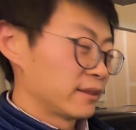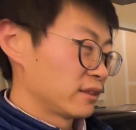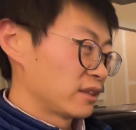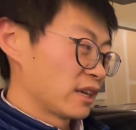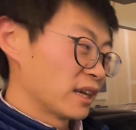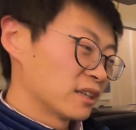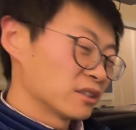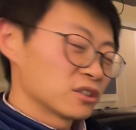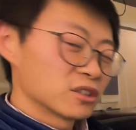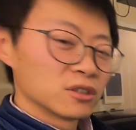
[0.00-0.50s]

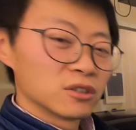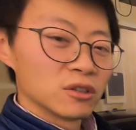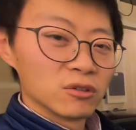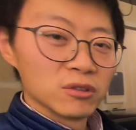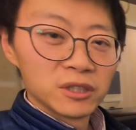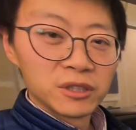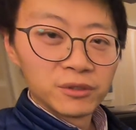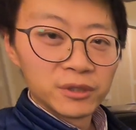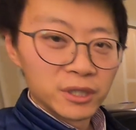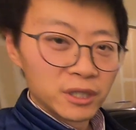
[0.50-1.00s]
the engine
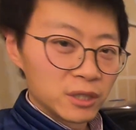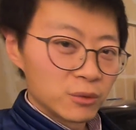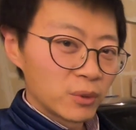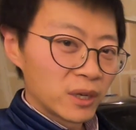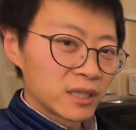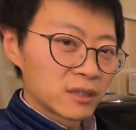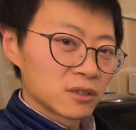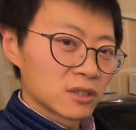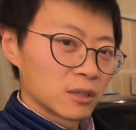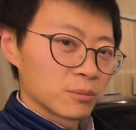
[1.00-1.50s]
only really
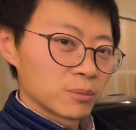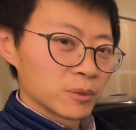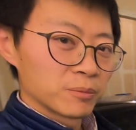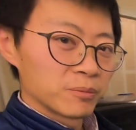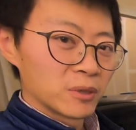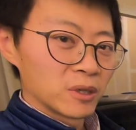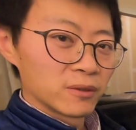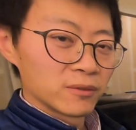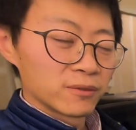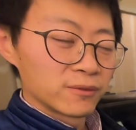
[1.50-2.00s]
wakes up
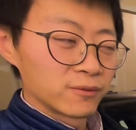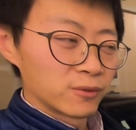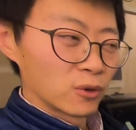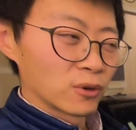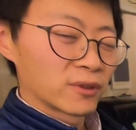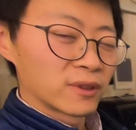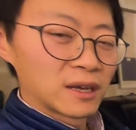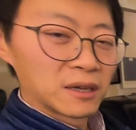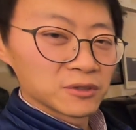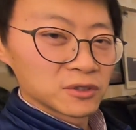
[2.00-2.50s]
above
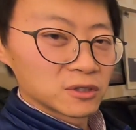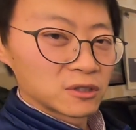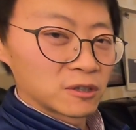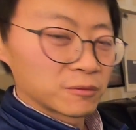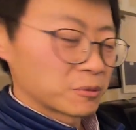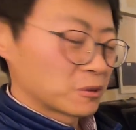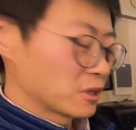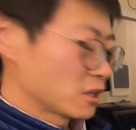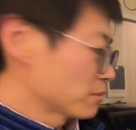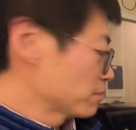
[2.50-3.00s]
4,000
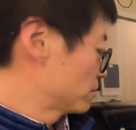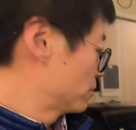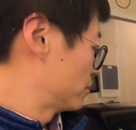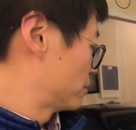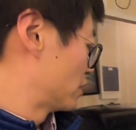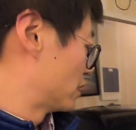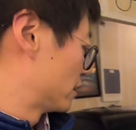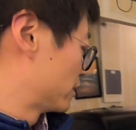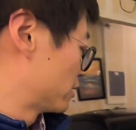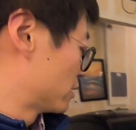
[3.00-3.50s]
RPM,
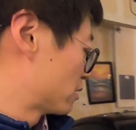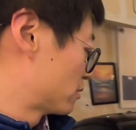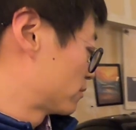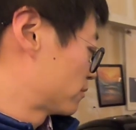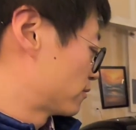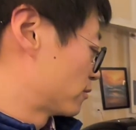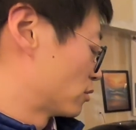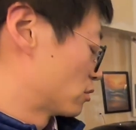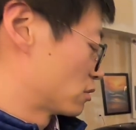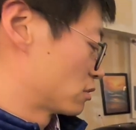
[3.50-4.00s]
and
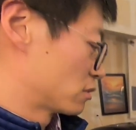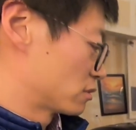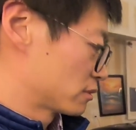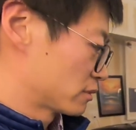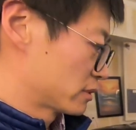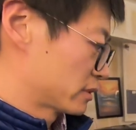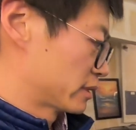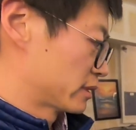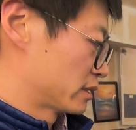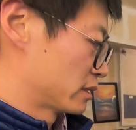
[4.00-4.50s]
therefore
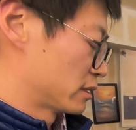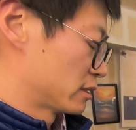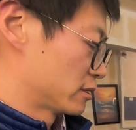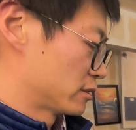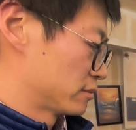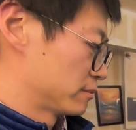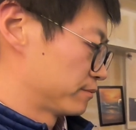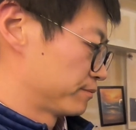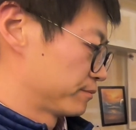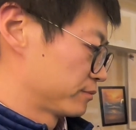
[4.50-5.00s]

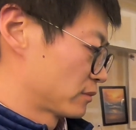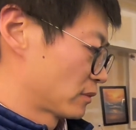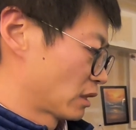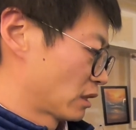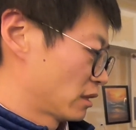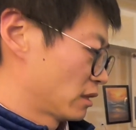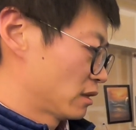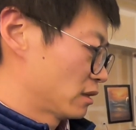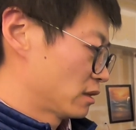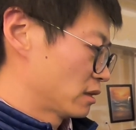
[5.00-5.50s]

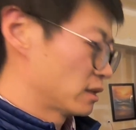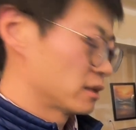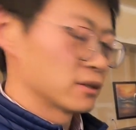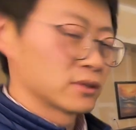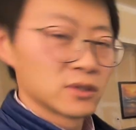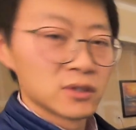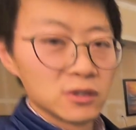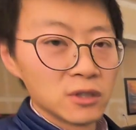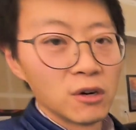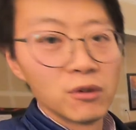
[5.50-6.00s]

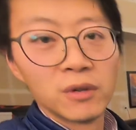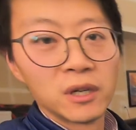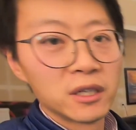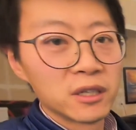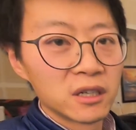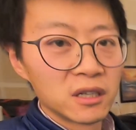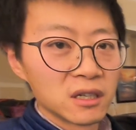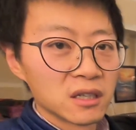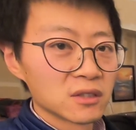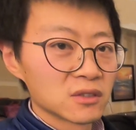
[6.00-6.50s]
it's nowhere
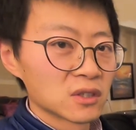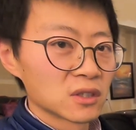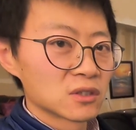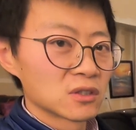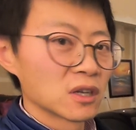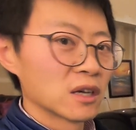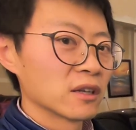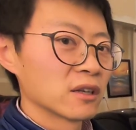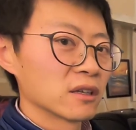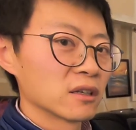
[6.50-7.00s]
near as
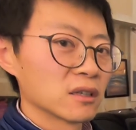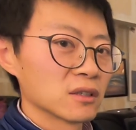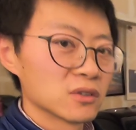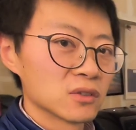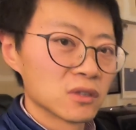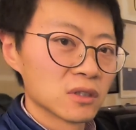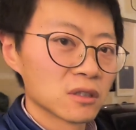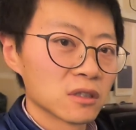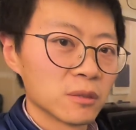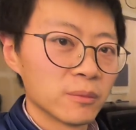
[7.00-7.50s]
exciting
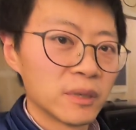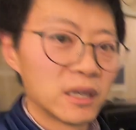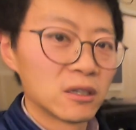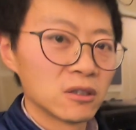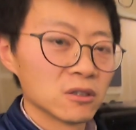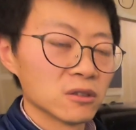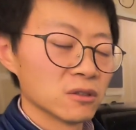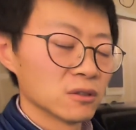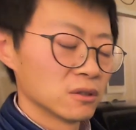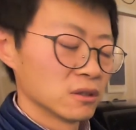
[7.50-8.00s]
as the
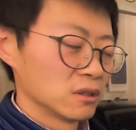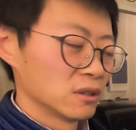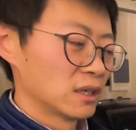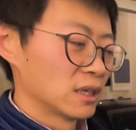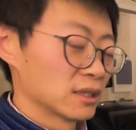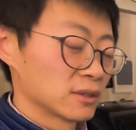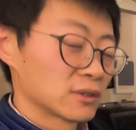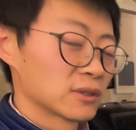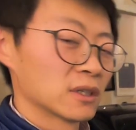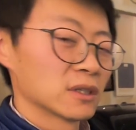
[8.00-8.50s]
Camaro
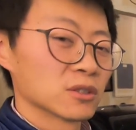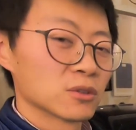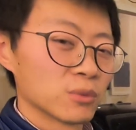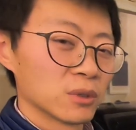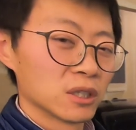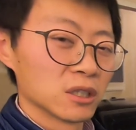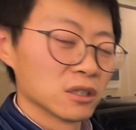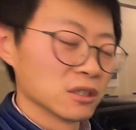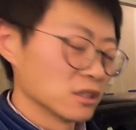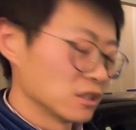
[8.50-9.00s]

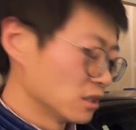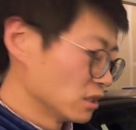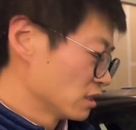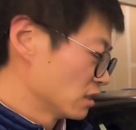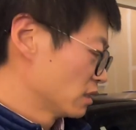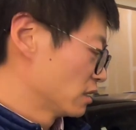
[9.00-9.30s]
SS1LE.